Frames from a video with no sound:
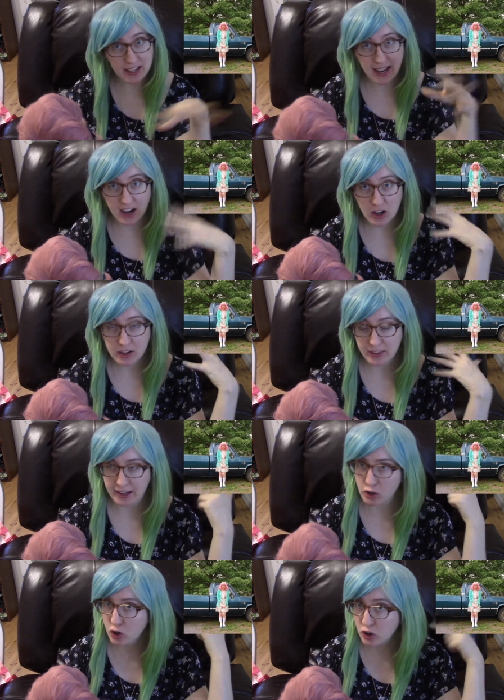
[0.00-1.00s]
hair, like
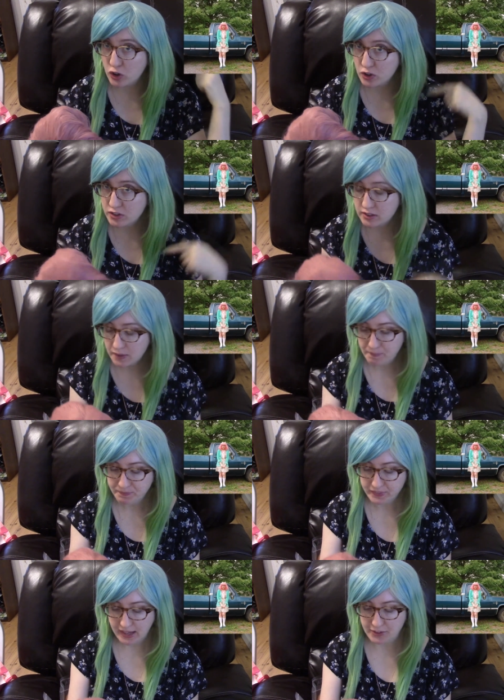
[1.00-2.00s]
curls,
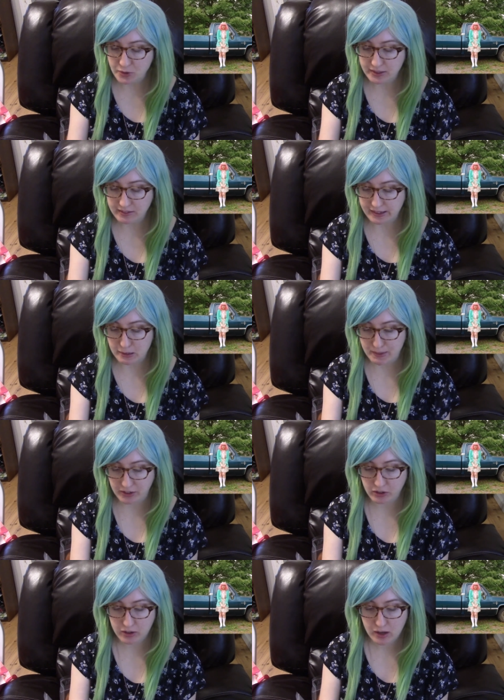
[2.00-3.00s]
as you can see in the
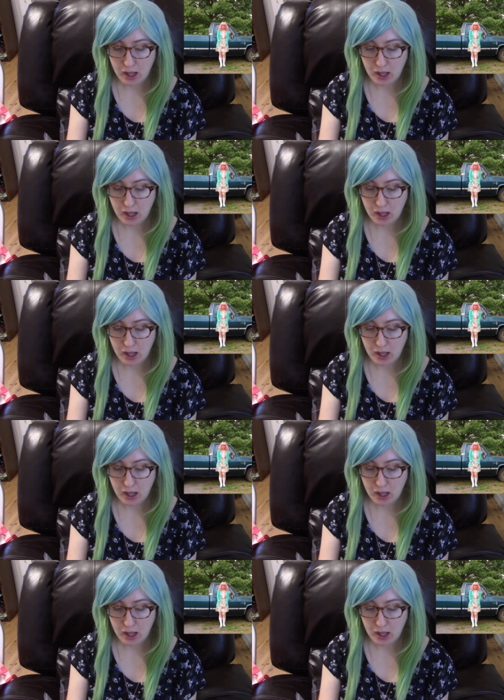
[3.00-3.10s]
picture,